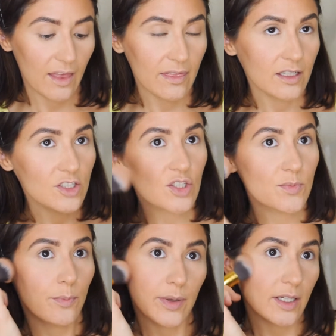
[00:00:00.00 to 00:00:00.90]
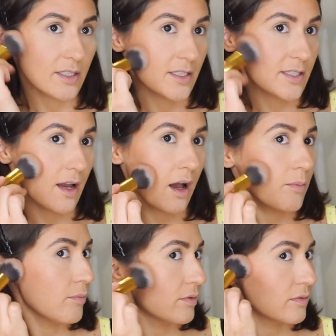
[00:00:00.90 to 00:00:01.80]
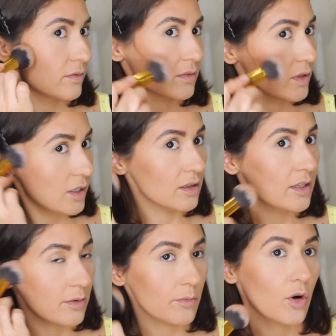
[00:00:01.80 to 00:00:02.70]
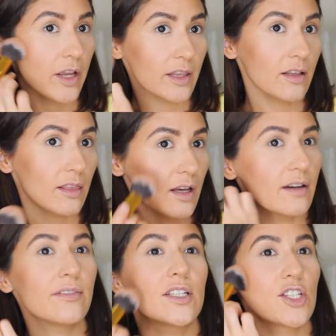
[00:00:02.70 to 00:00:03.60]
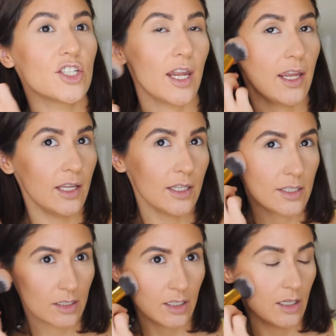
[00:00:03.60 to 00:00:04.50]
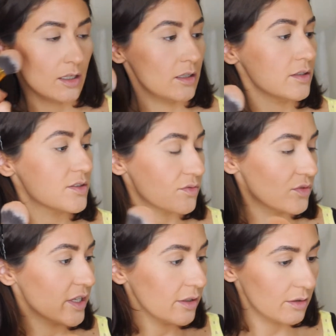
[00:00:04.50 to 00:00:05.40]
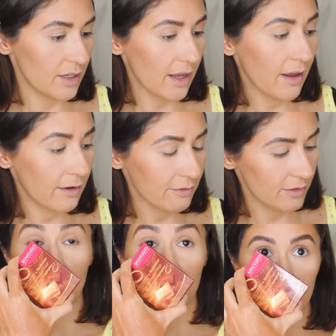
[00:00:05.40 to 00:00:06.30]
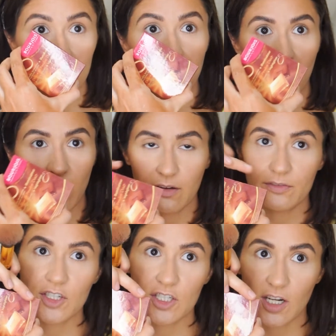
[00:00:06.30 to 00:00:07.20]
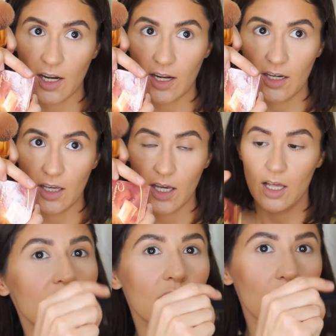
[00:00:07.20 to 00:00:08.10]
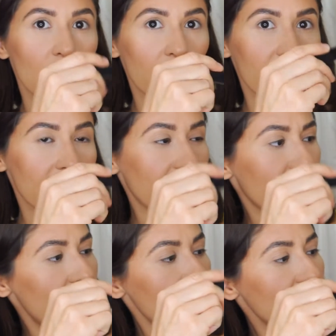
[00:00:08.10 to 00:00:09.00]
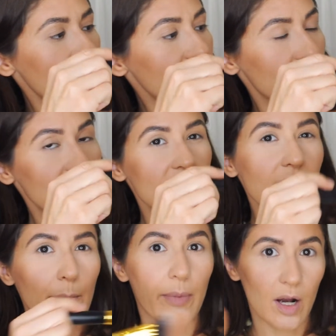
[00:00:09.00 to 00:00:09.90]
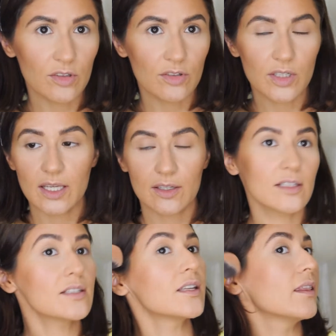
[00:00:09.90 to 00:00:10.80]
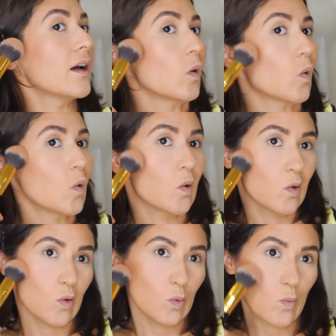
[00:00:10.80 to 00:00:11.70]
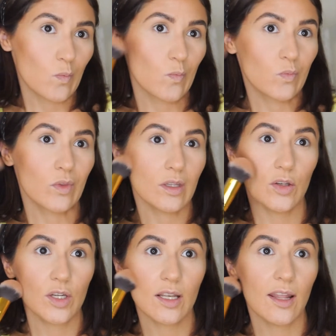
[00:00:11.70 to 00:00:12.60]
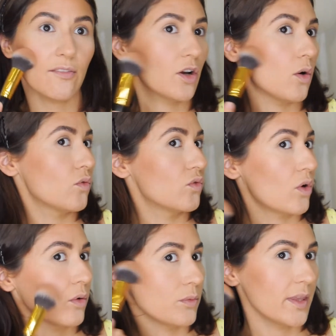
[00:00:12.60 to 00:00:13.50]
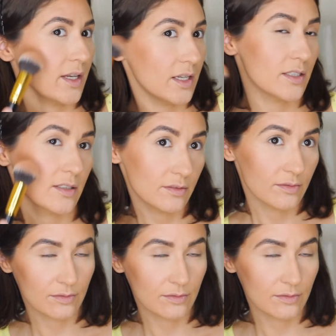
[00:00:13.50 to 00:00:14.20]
And then just build this up a little more. And I love the shade. It's really good. I have 55 shade, and I'm going like this. It's not powdery. You can see that you can never go wrong with it.